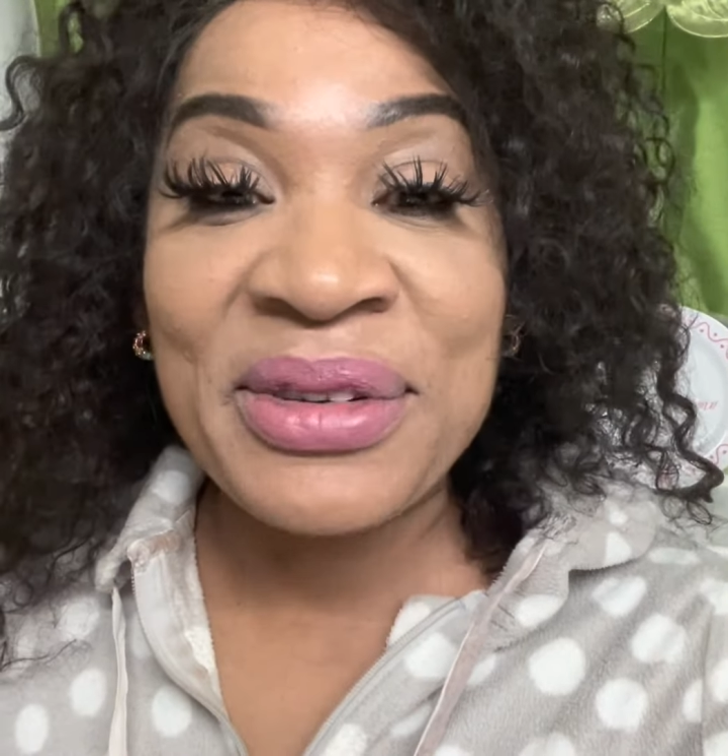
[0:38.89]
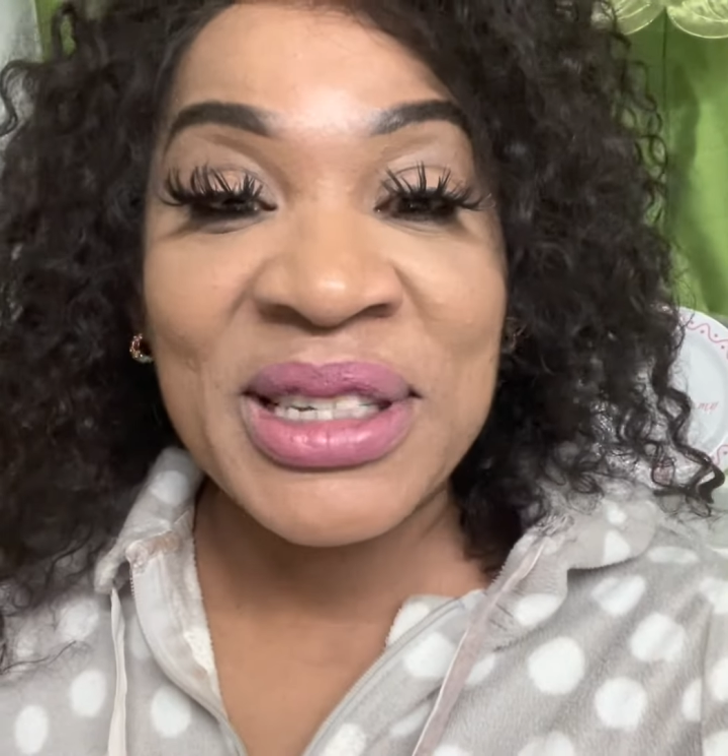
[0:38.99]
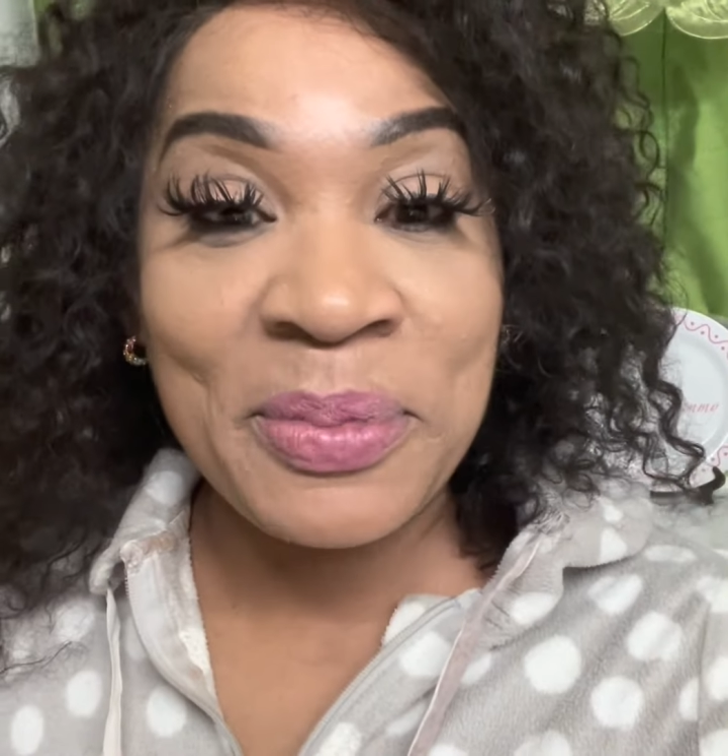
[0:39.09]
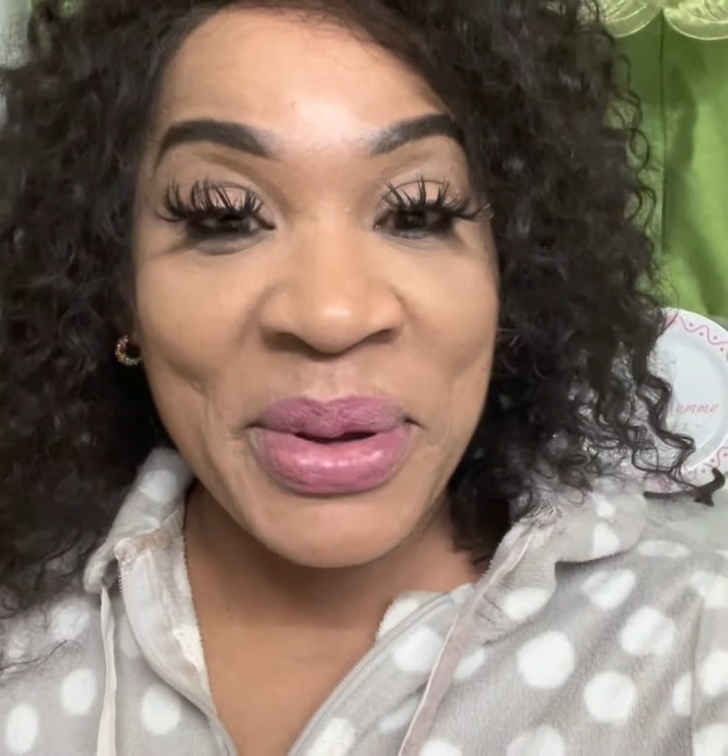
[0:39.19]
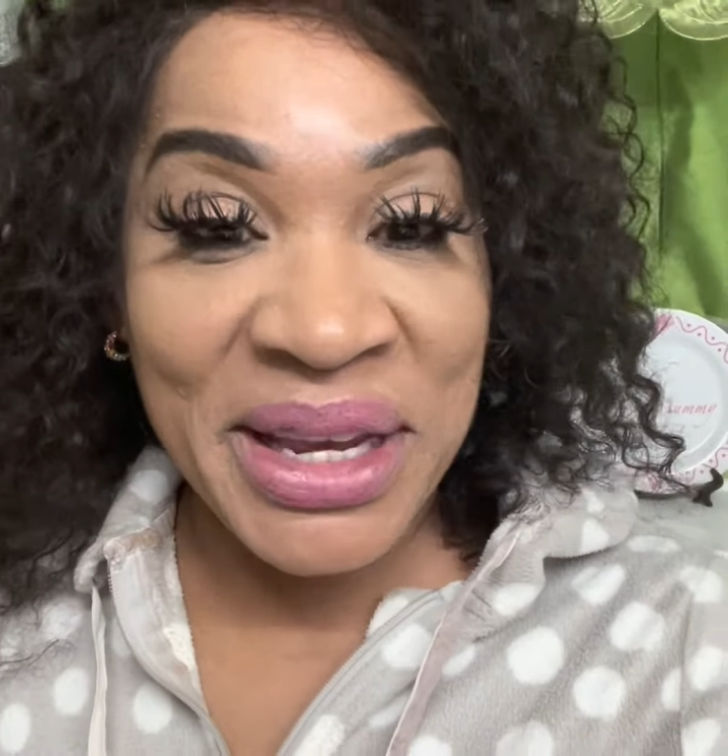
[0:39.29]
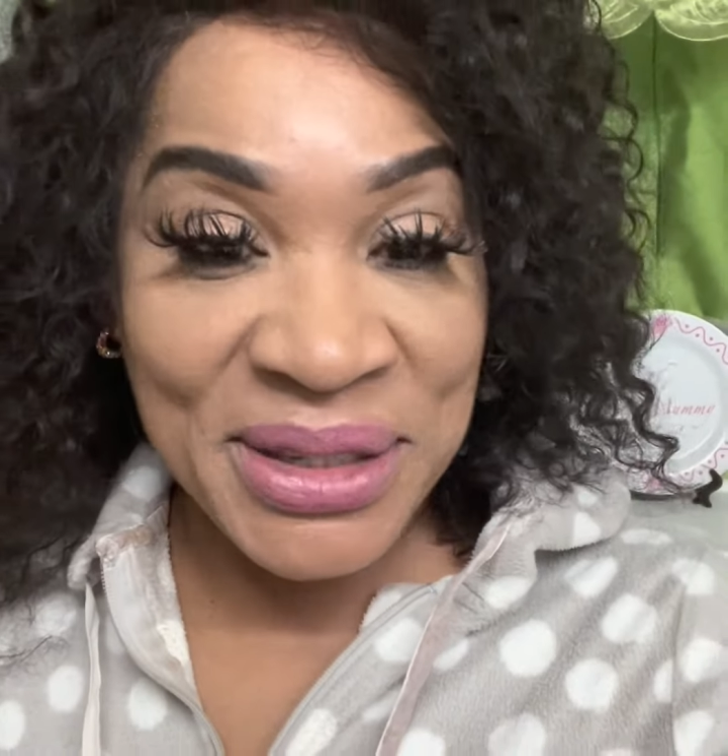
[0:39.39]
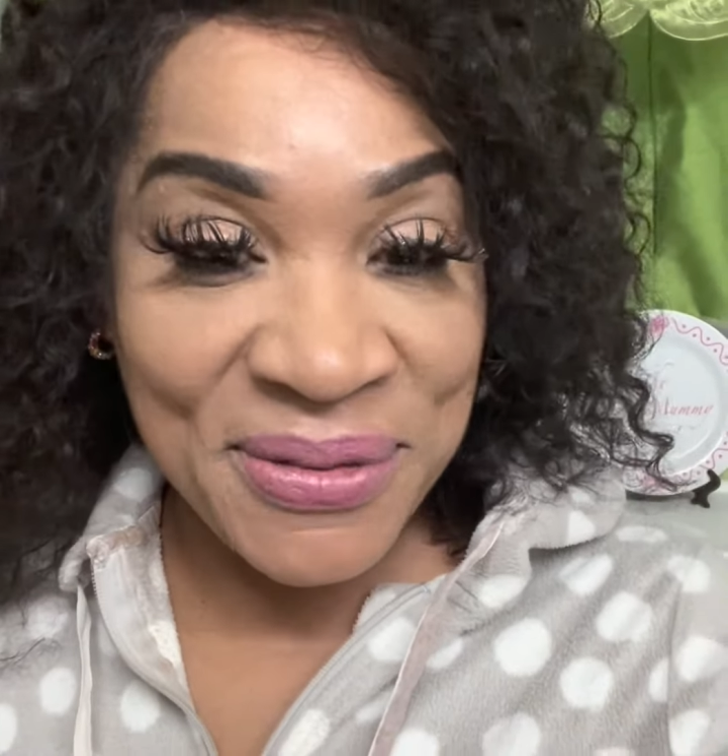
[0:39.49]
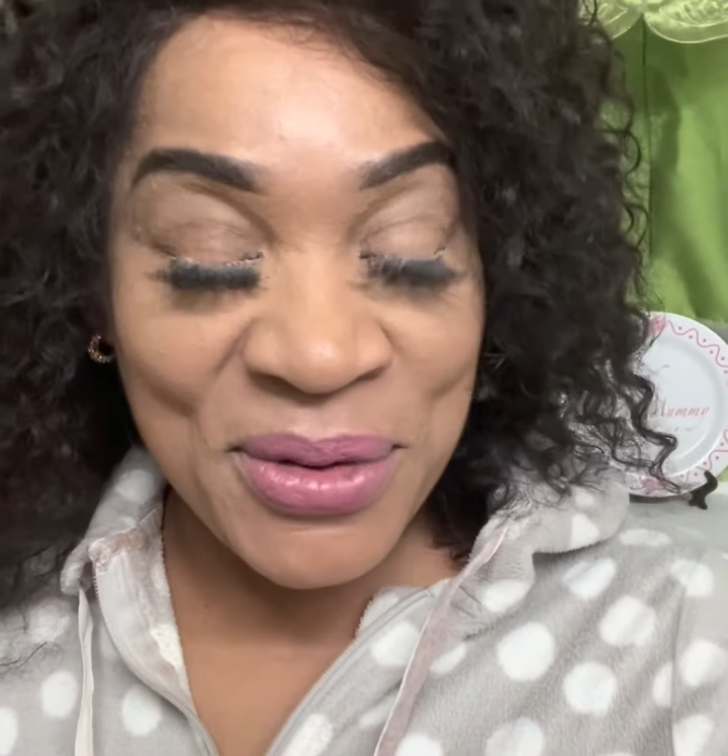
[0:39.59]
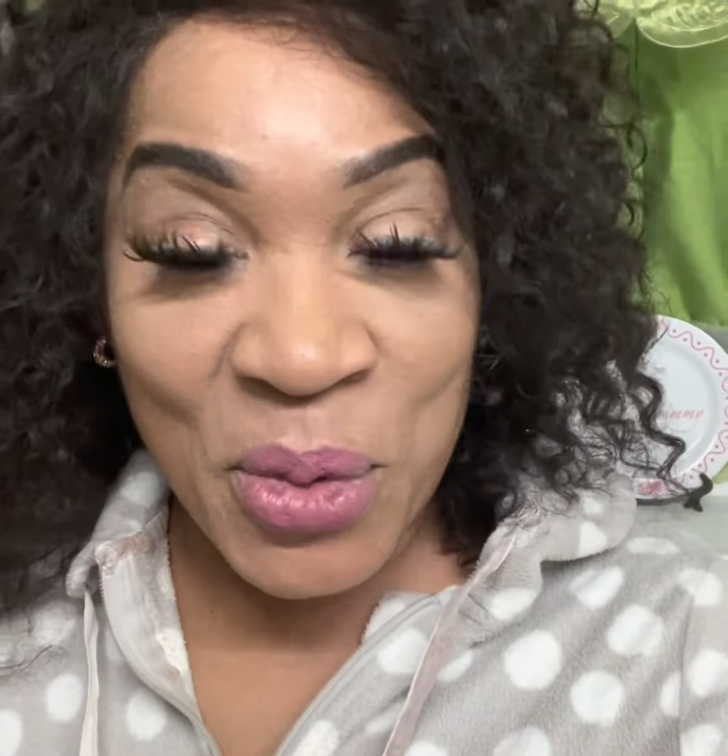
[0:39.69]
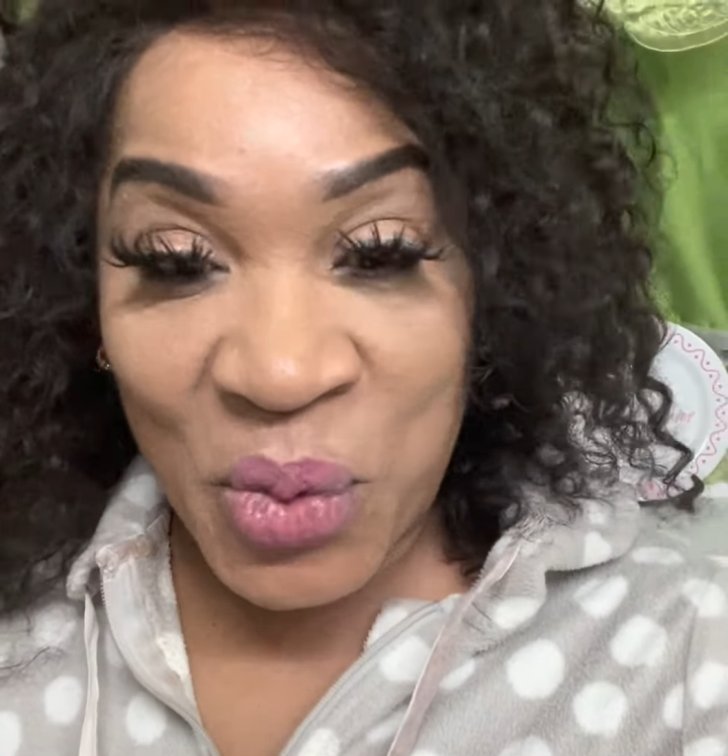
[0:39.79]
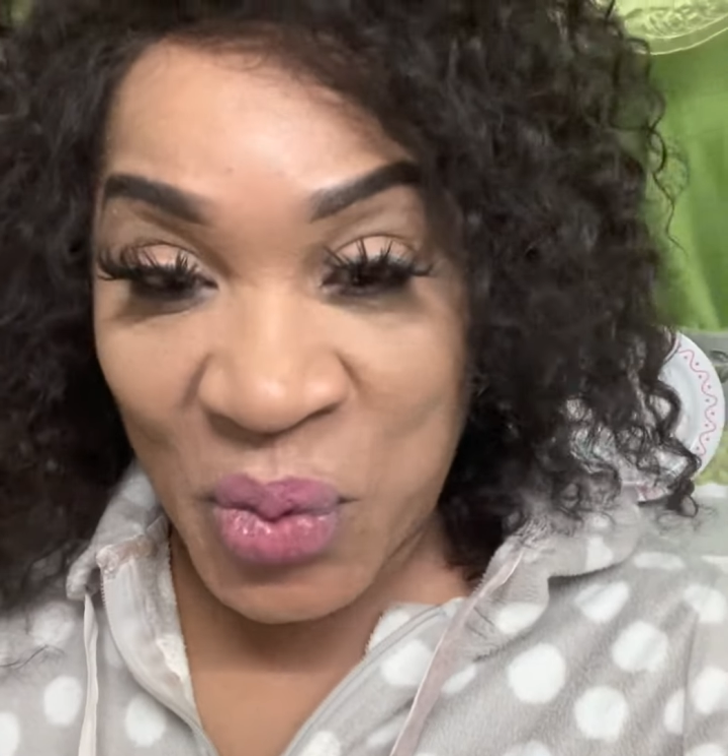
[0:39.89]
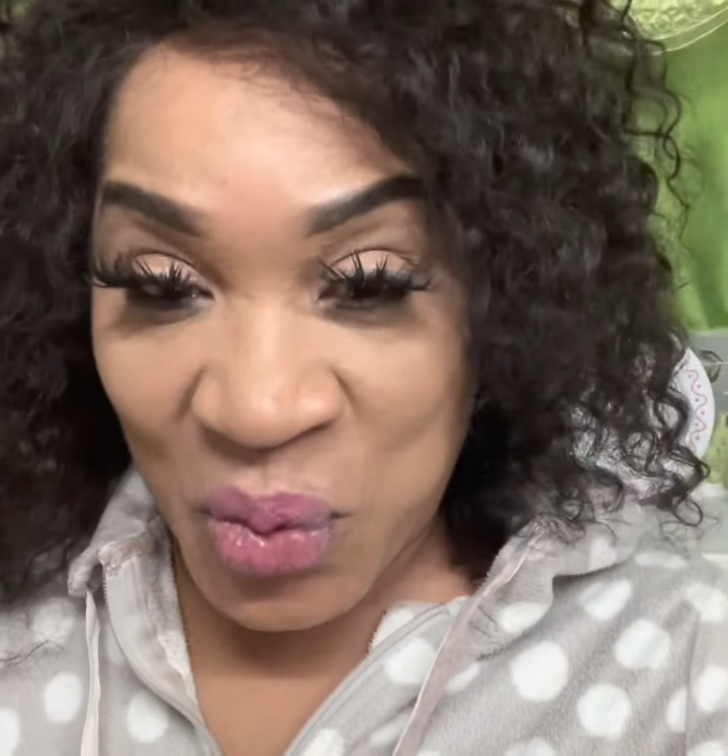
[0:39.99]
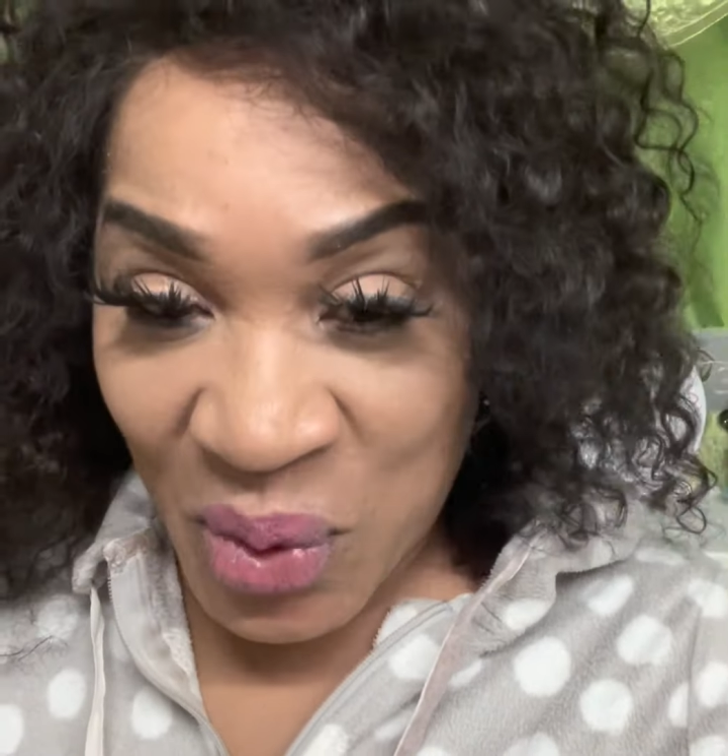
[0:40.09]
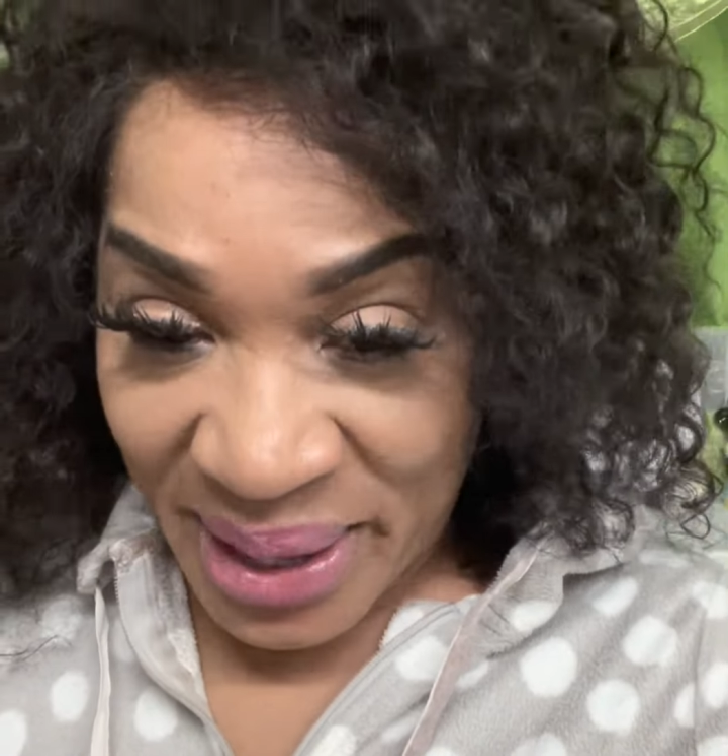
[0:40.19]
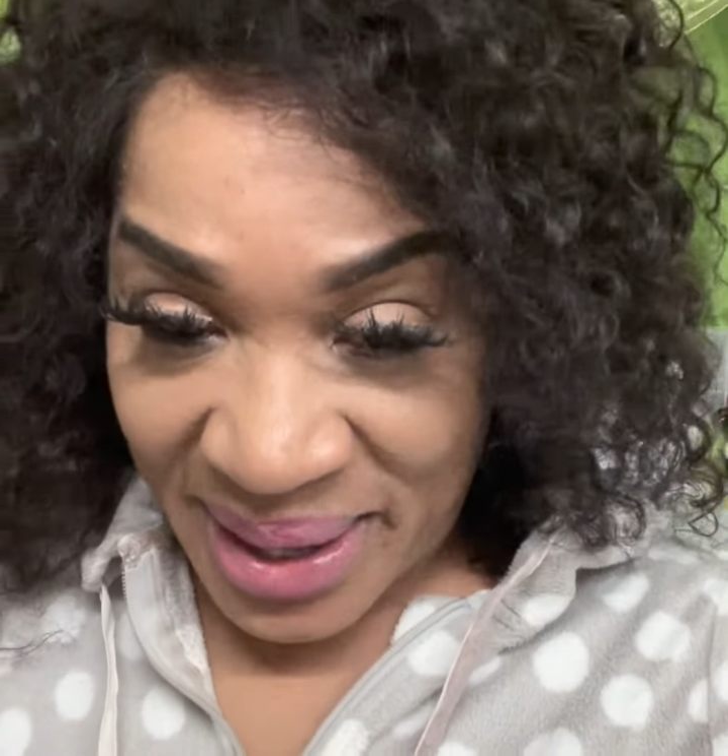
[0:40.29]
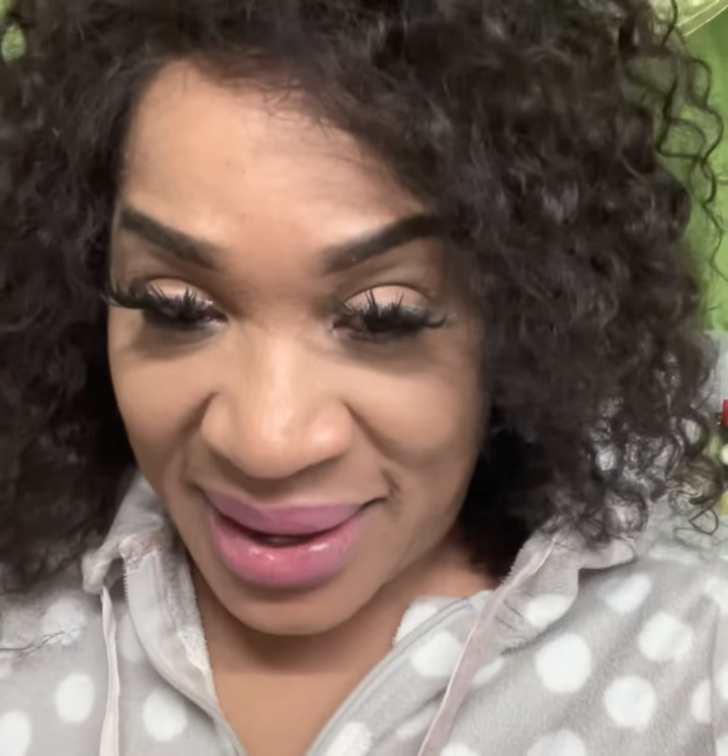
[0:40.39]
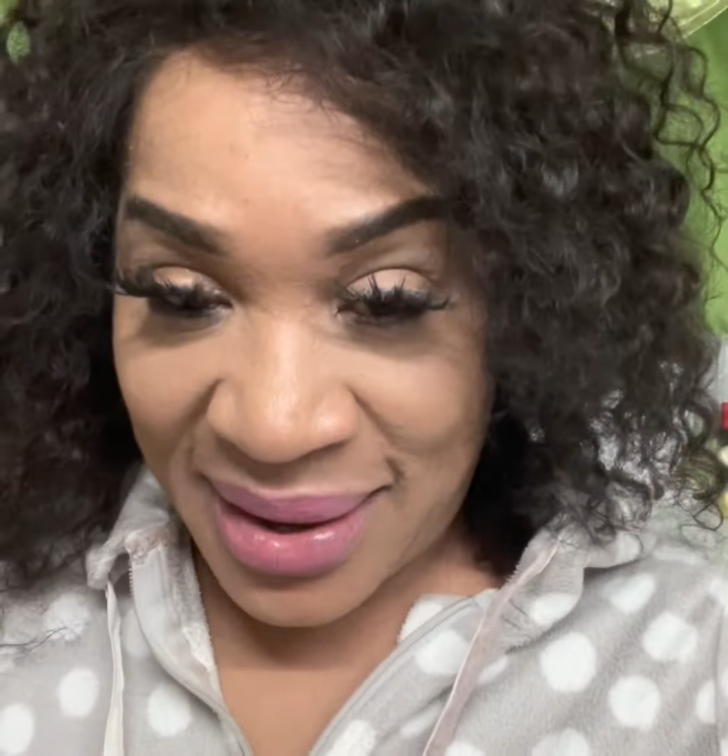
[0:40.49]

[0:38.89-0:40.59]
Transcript: respectful way.